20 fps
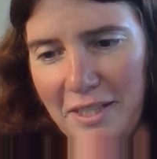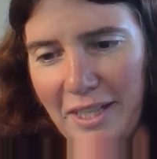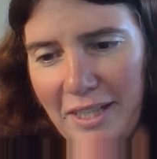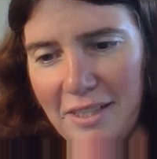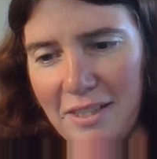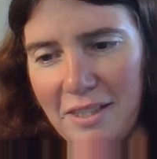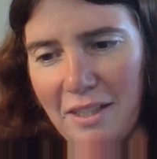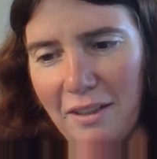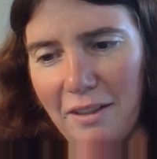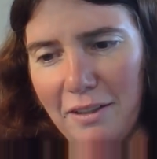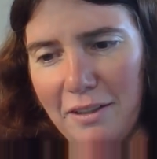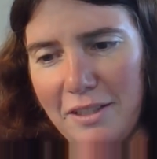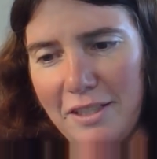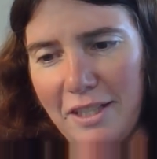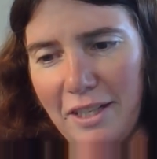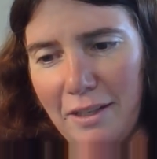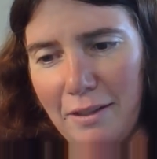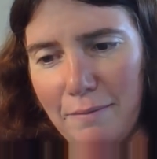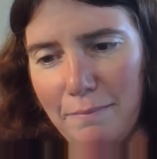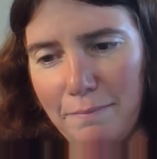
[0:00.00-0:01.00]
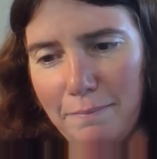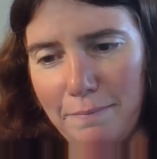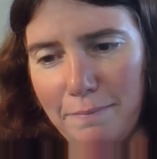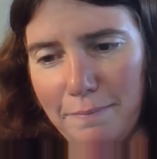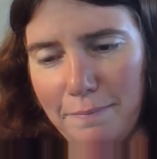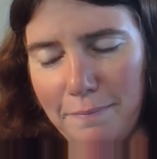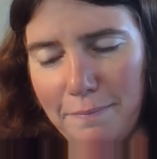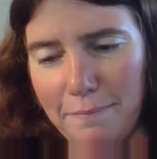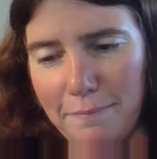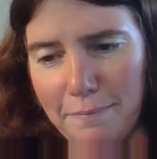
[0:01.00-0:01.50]
cheese curds,
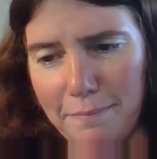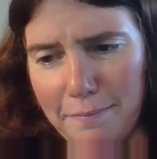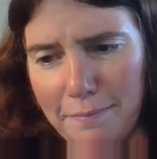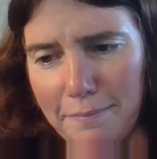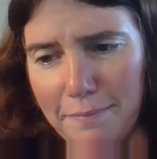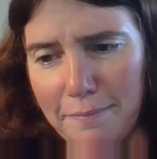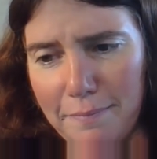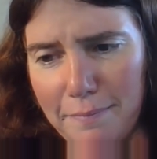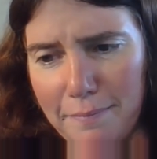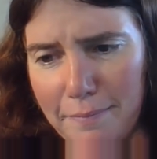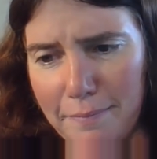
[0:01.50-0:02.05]
yum. Yes.